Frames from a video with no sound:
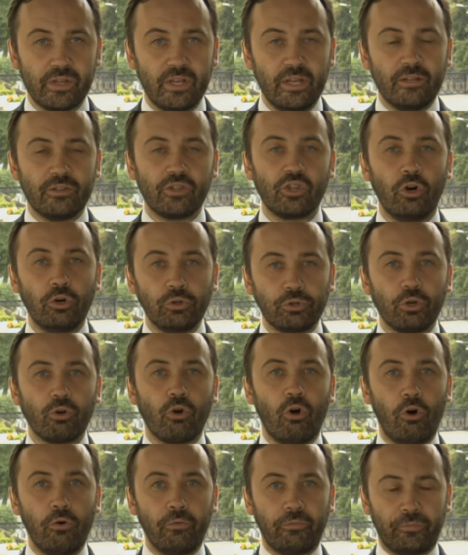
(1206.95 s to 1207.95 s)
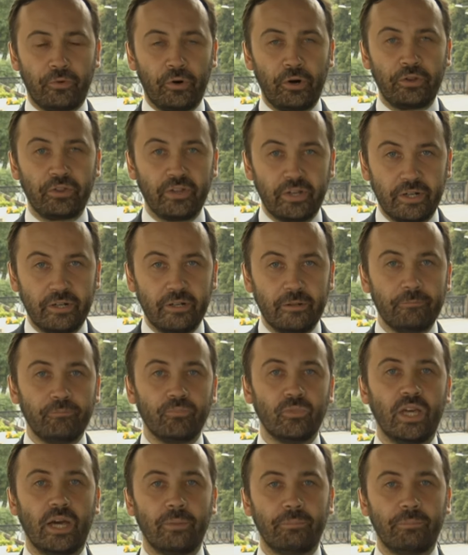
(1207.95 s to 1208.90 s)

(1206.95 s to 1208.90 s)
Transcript: Except so you, to go you... further, the